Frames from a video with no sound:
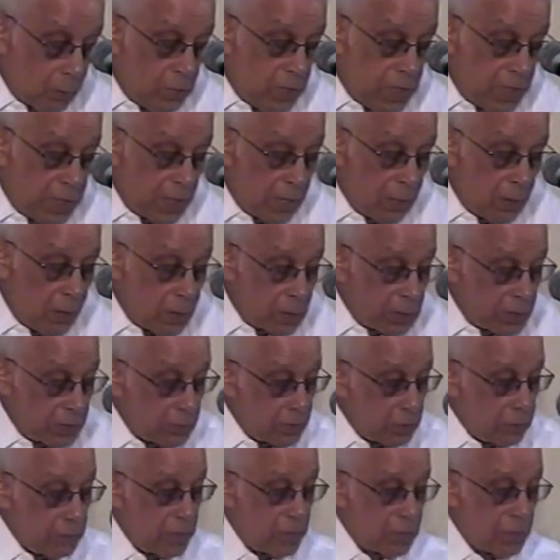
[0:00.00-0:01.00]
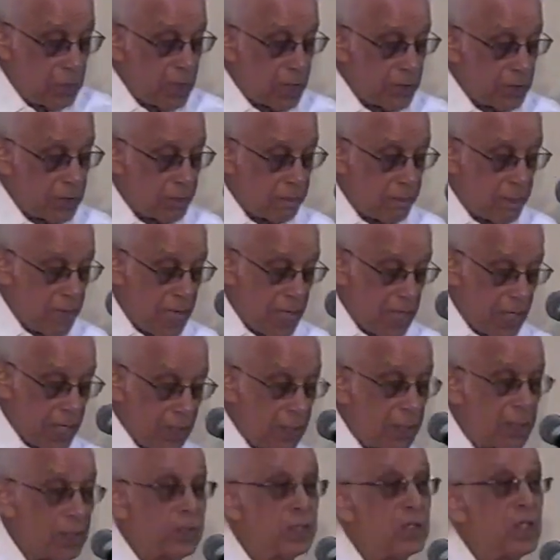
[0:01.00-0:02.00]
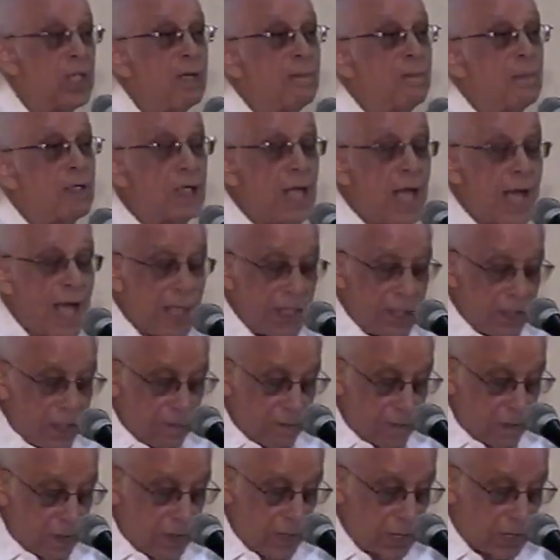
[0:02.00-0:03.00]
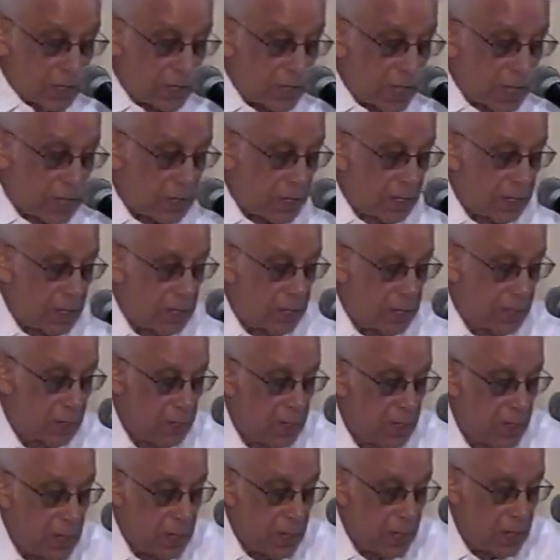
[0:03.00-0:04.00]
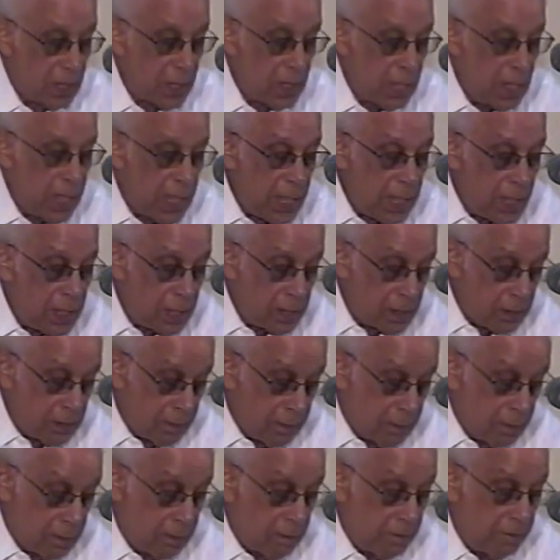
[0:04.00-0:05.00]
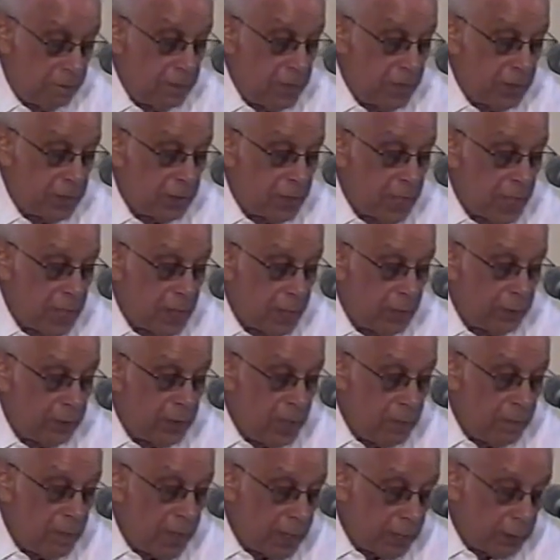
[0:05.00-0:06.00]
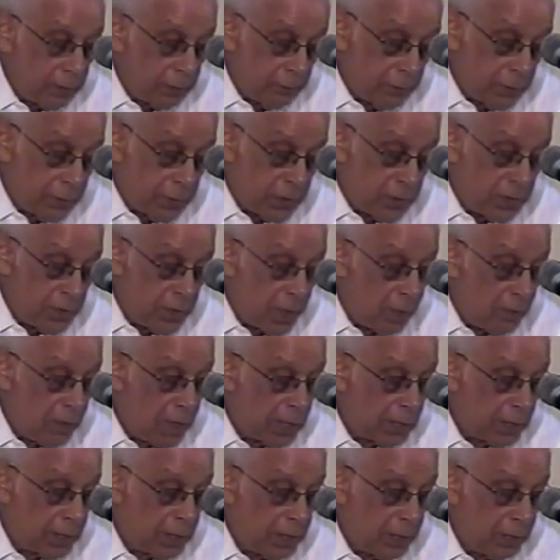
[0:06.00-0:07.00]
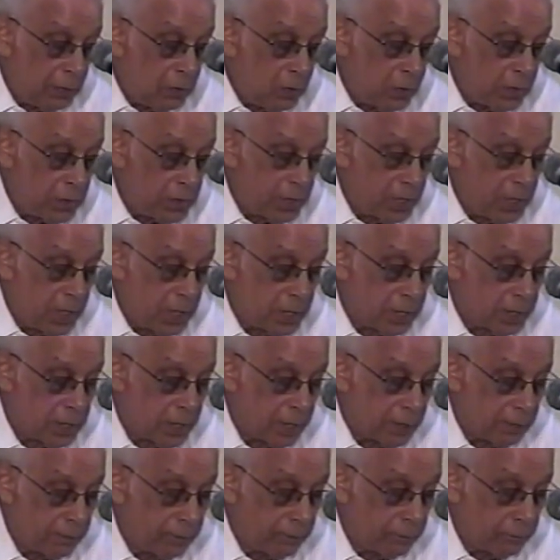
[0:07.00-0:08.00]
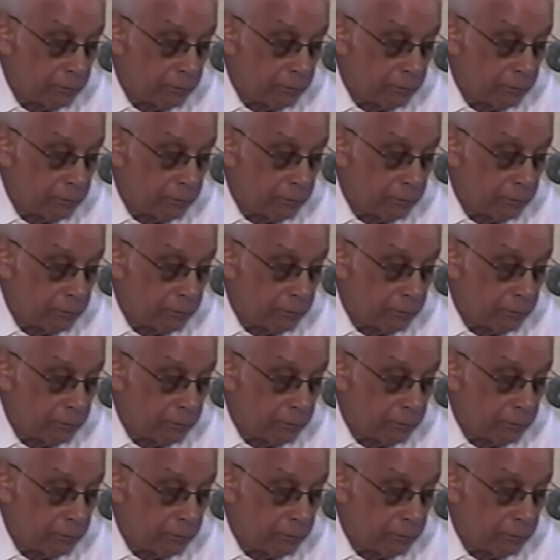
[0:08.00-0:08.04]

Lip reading: We can also resist making the same kinds of concessions in the Canadian free trade agreement, which is now under negotiation.